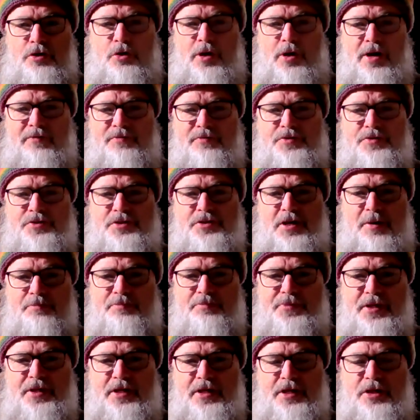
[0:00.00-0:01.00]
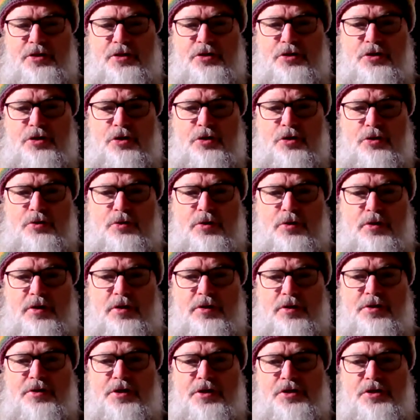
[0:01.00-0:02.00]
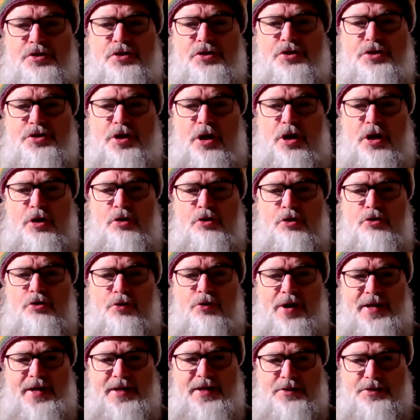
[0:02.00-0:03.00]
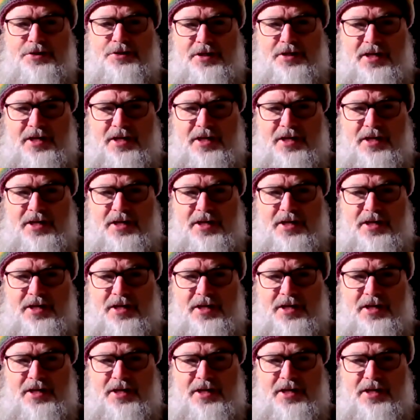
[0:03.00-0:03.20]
You have something in you that is so great